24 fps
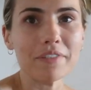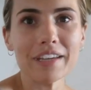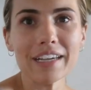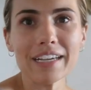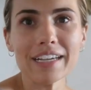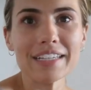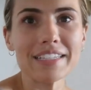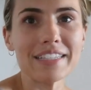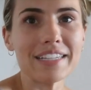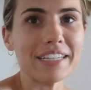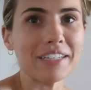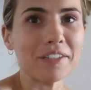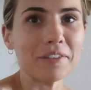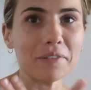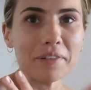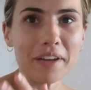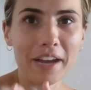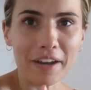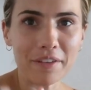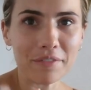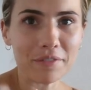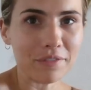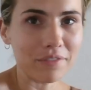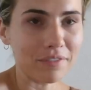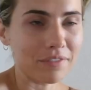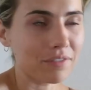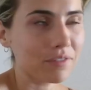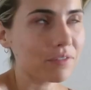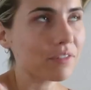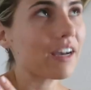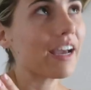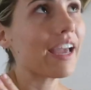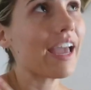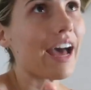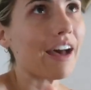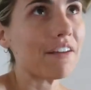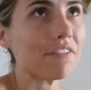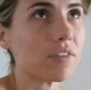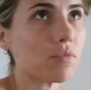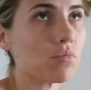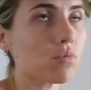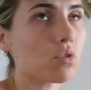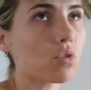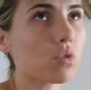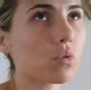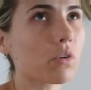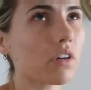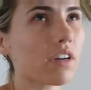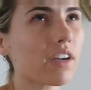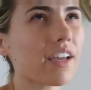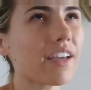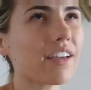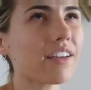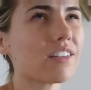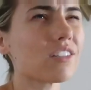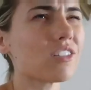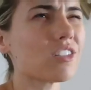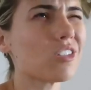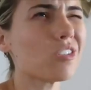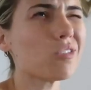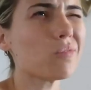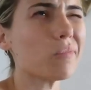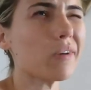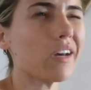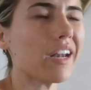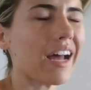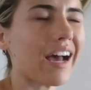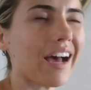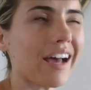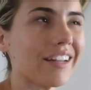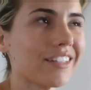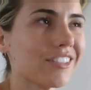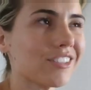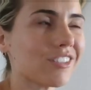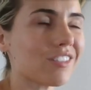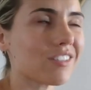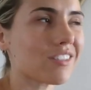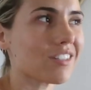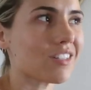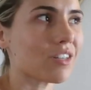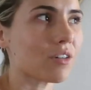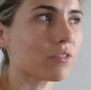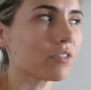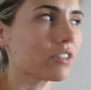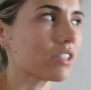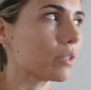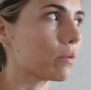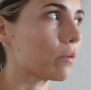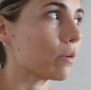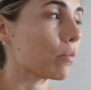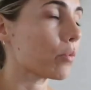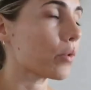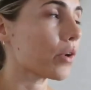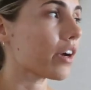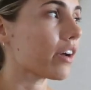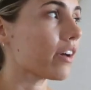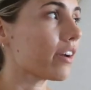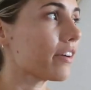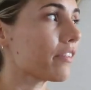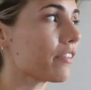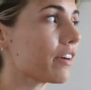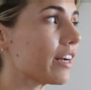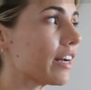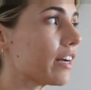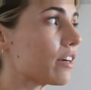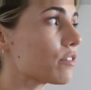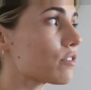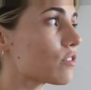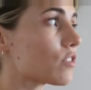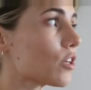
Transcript: of it, because I have some schoolwork I could do, but I just don't really want to work on it right now.